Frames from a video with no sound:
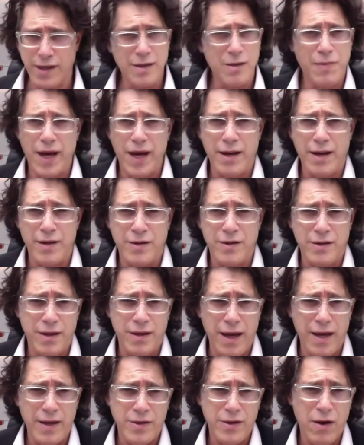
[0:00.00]
It's about
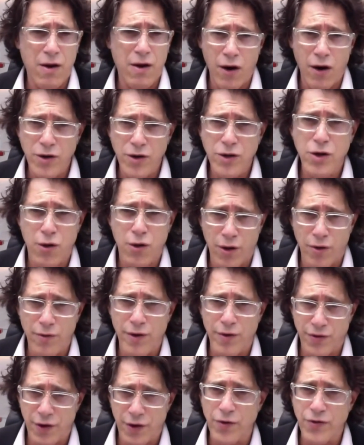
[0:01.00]
as hardcore
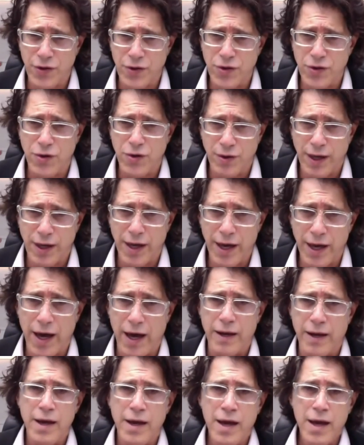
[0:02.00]
results as you can
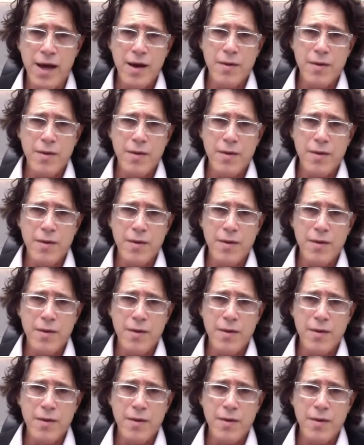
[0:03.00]
get.